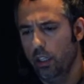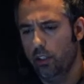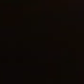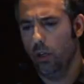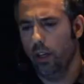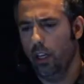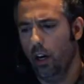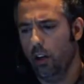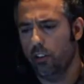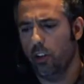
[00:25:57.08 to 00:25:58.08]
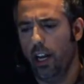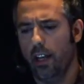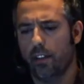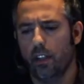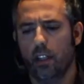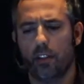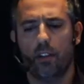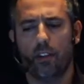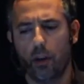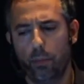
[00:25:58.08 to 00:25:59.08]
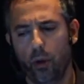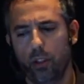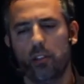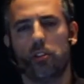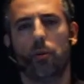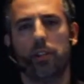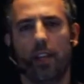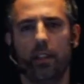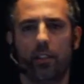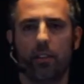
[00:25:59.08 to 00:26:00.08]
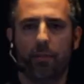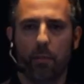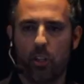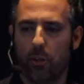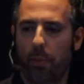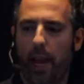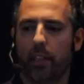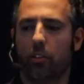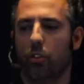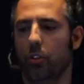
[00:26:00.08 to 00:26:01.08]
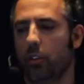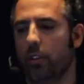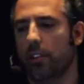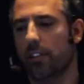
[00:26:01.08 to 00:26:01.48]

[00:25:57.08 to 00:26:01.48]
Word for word: So it also has a server component, so we send this information back to the